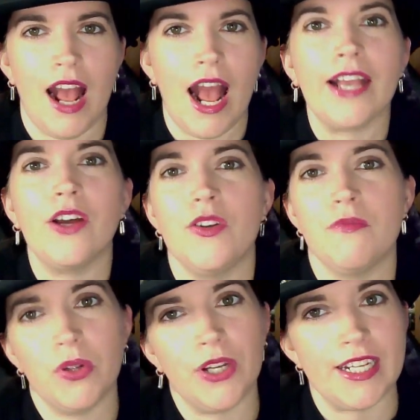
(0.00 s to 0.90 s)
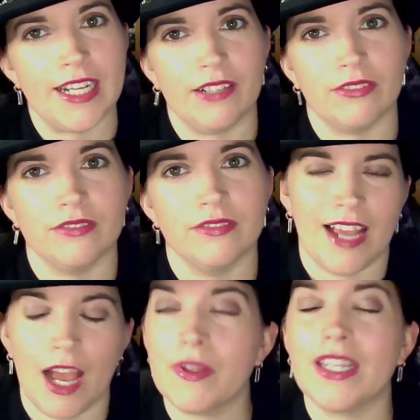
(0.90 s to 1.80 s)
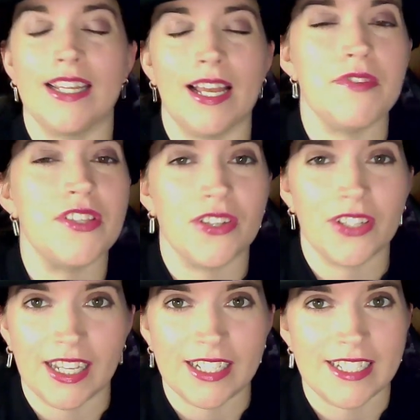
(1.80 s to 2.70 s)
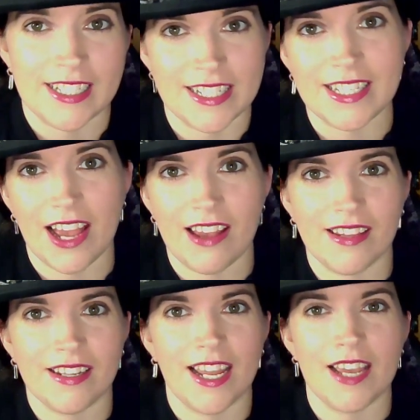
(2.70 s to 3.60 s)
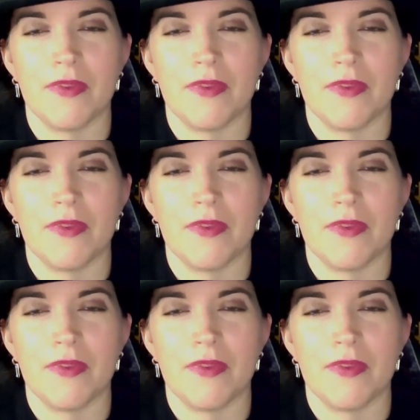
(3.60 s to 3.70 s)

I couldn't put it down. I'm so glad I didn't start it at night,